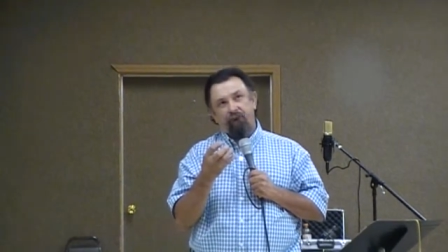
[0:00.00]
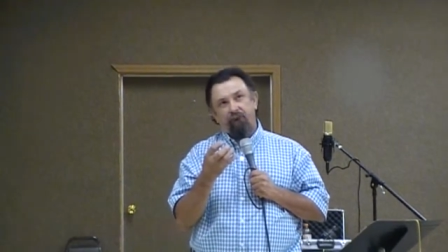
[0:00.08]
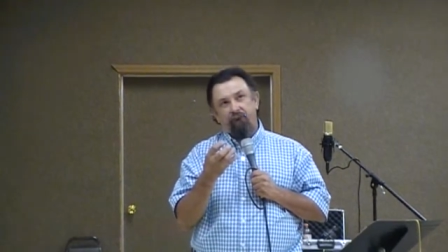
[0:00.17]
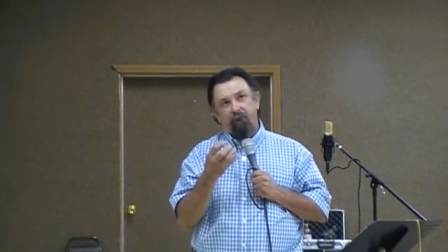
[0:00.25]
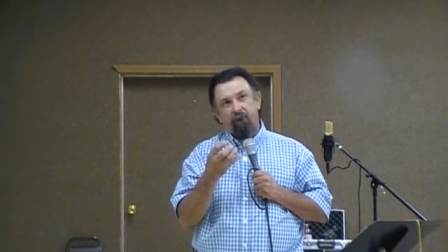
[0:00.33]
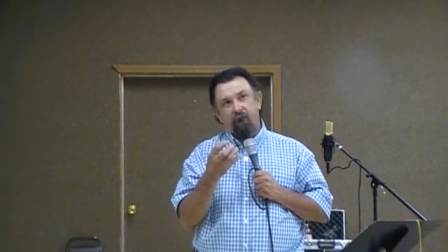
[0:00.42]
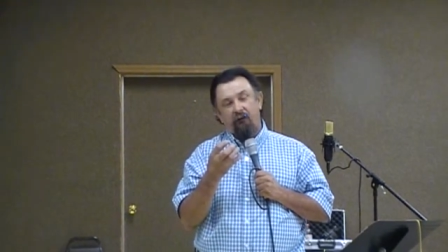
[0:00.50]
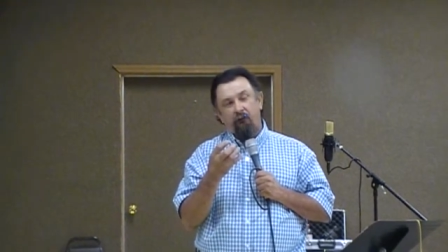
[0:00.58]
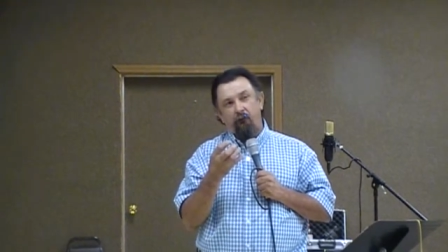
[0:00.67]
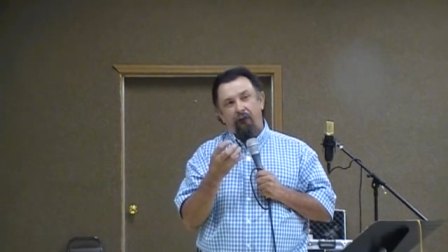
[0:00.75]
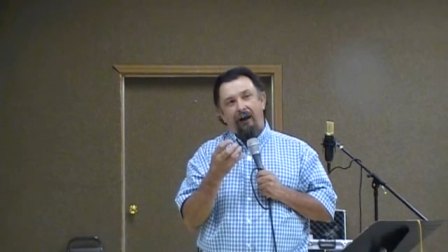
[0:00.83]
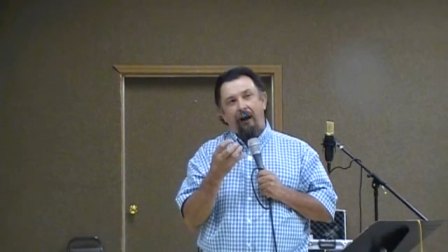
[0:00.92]
and
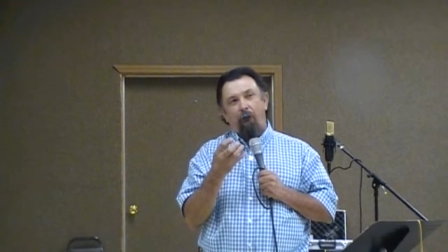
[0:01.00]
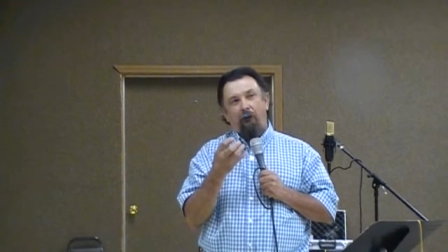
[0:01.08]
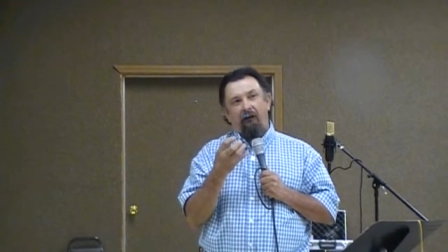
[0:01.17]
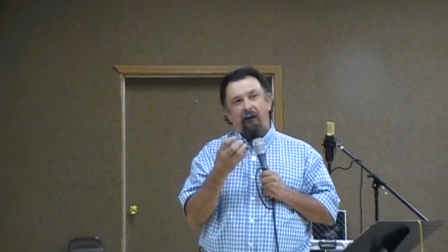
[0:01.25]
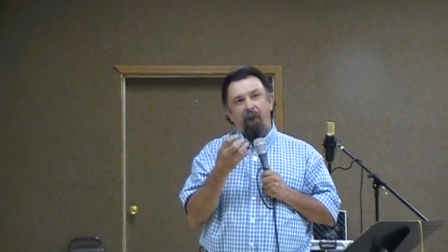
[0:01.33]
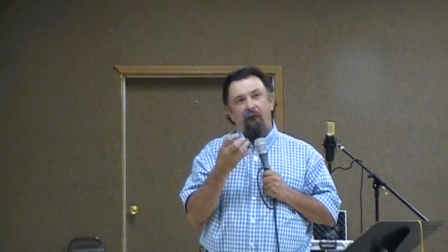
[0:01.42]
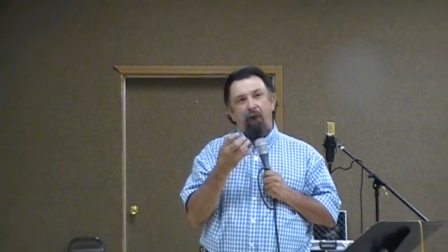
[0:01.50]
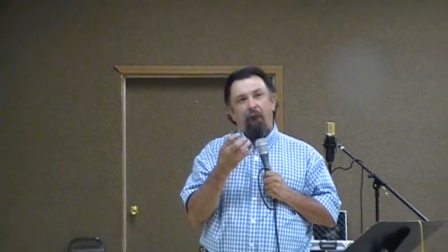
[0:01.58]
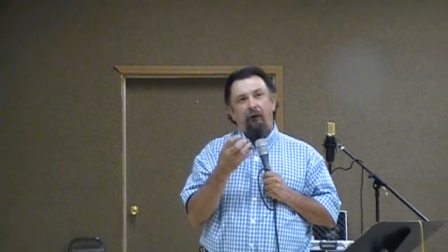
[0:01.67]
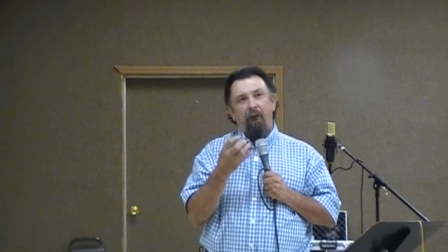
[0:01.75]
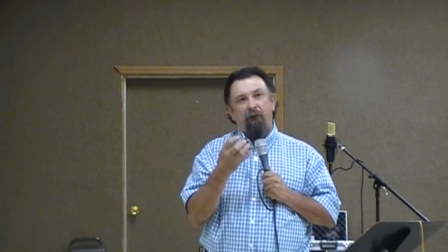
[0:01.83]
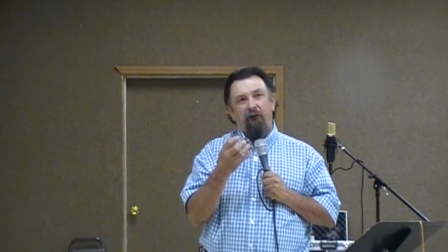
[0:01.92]
you and I were given
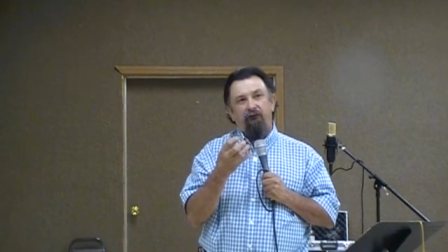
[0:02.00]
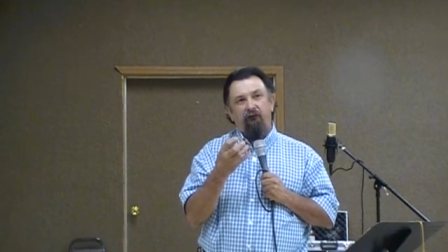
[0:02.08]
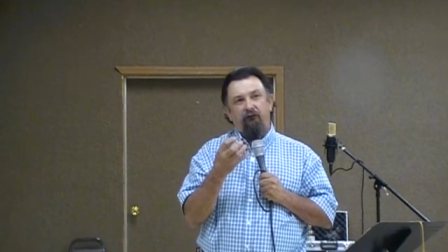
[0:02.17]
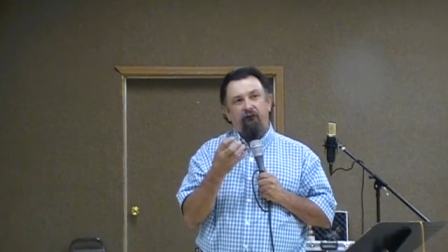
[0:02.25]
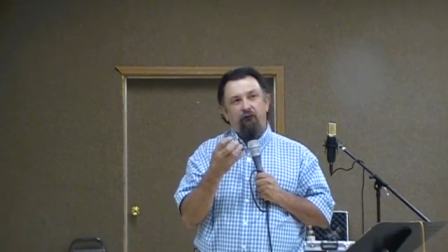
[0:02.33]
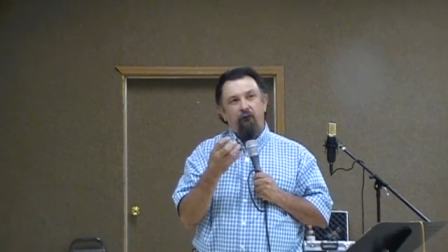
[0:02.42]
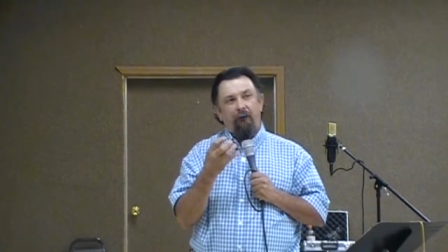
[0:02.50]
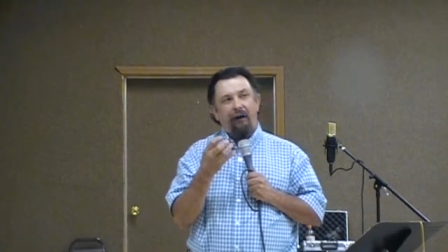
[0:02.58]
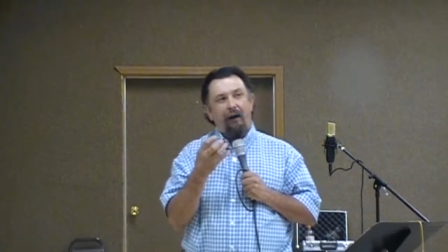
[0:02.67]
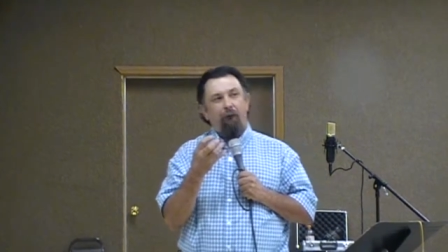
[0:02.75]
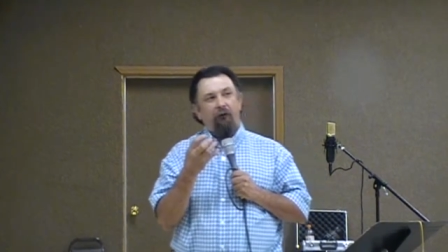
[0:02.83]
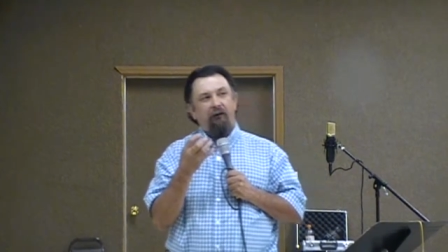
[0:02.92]
privileges, and you and
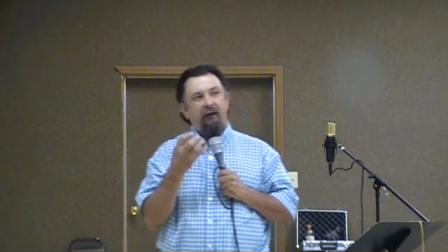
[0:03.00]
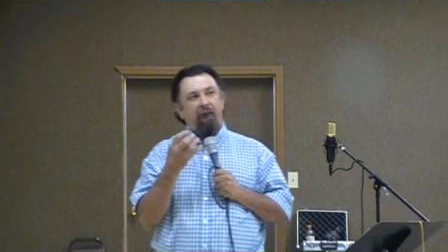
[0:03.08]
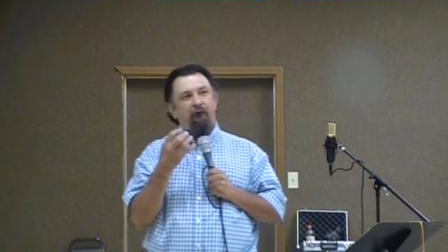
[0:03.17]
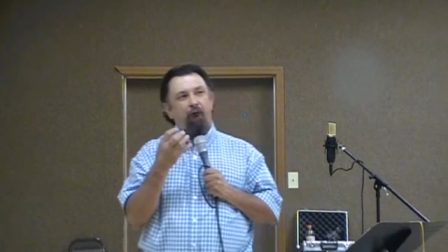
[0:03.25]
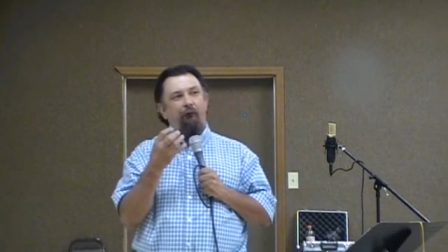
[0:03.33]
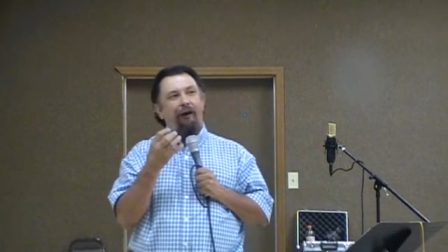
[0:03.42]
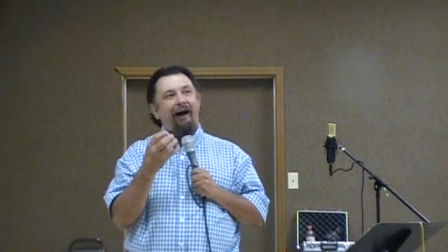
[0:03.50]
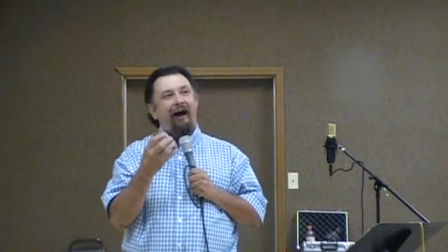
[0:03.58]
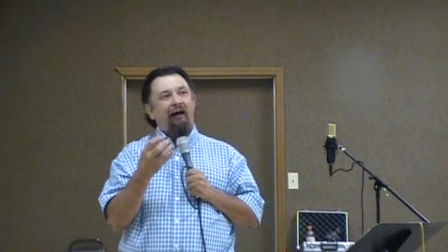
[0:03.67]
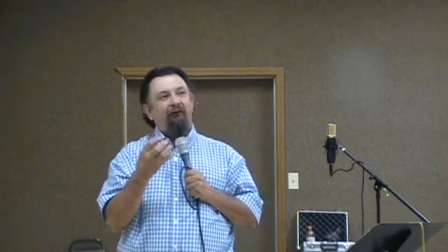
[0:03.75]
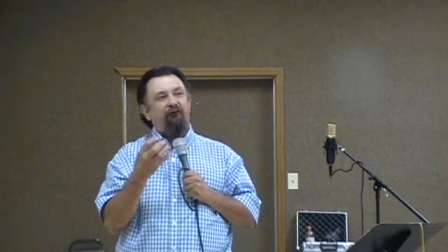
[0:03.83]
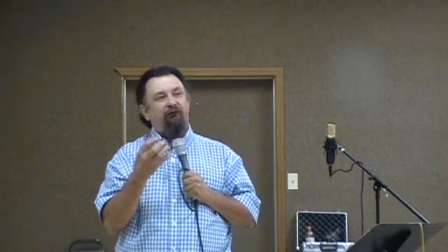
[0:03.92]
I were given
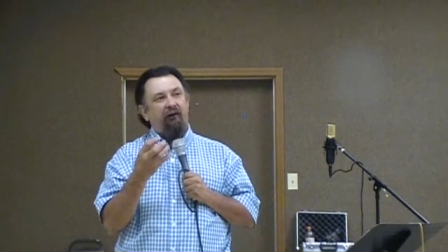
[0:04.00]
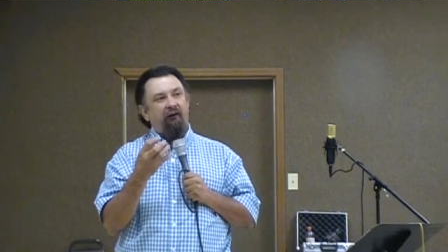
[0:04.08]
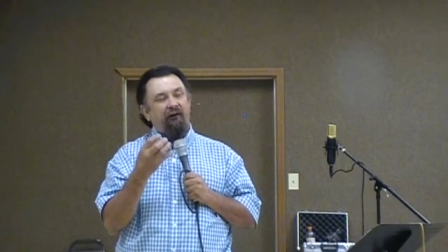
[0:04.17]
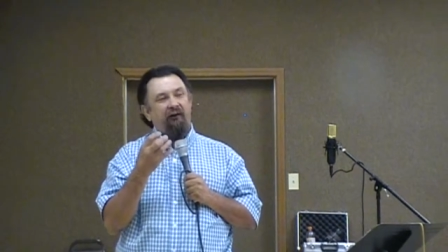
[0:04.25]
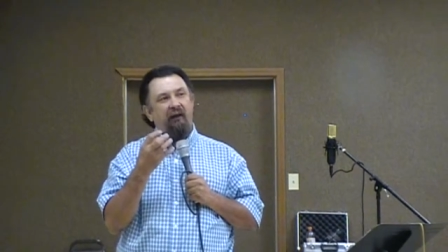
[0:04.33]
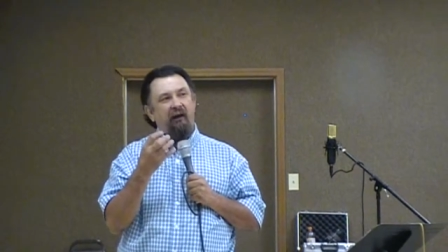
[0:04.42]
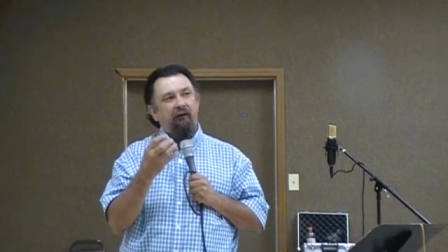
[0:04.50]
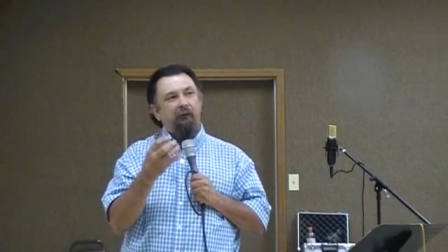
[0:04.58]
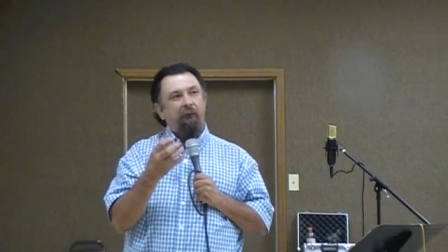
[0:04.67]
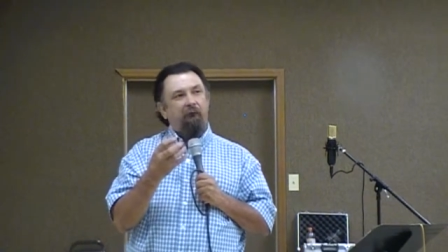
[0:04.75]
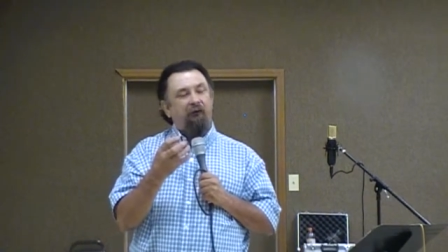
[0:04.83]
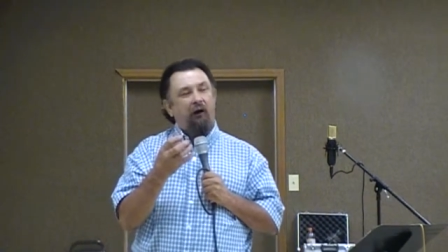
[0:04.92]
rights in the
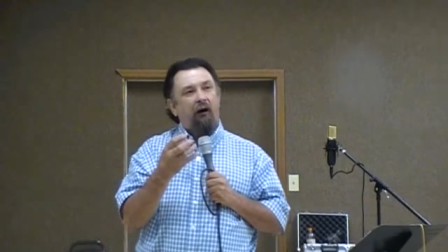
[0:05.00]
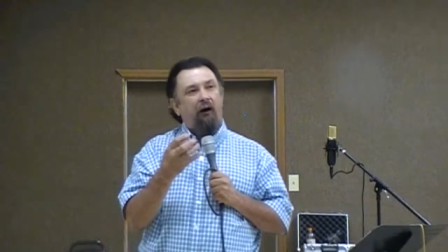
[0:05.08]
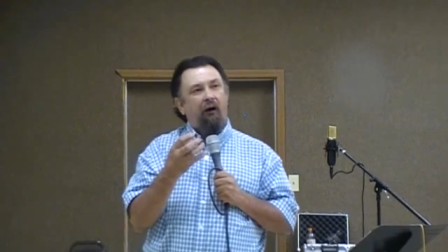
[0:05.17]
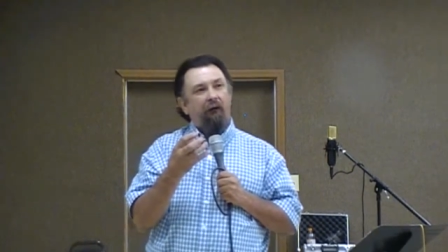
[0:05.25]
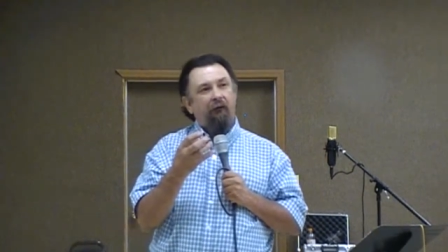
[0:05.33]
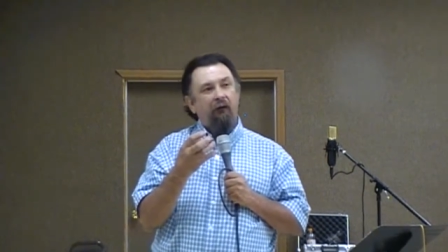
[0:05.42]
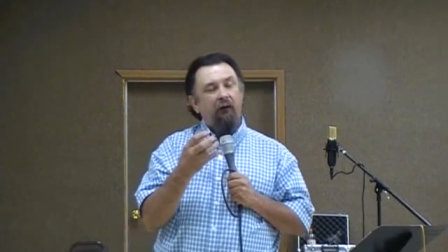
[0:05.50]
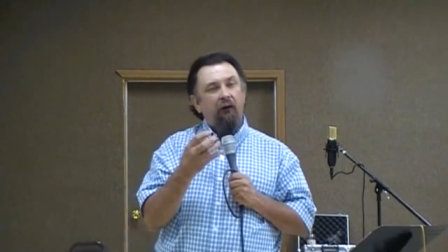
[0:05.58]
kingdom of God